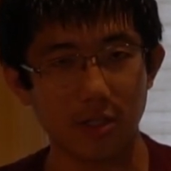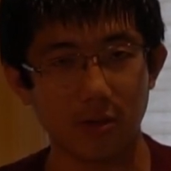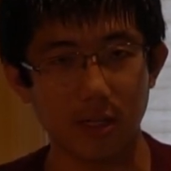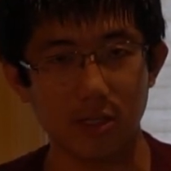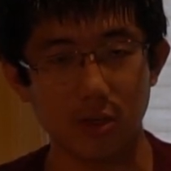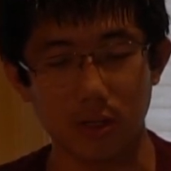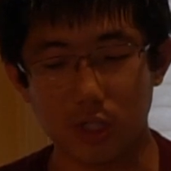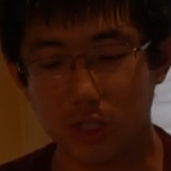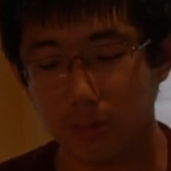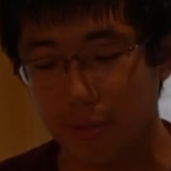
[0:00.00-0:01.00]
screen, so it
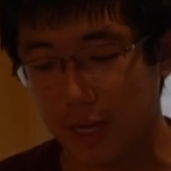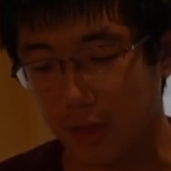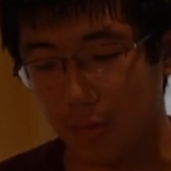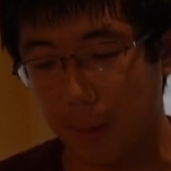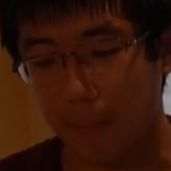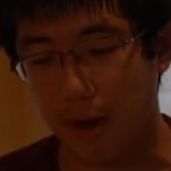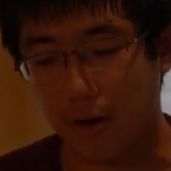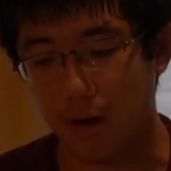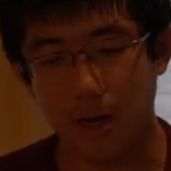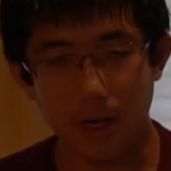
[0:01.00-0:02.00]
should be a little bit
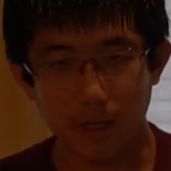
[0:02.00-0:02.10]
better.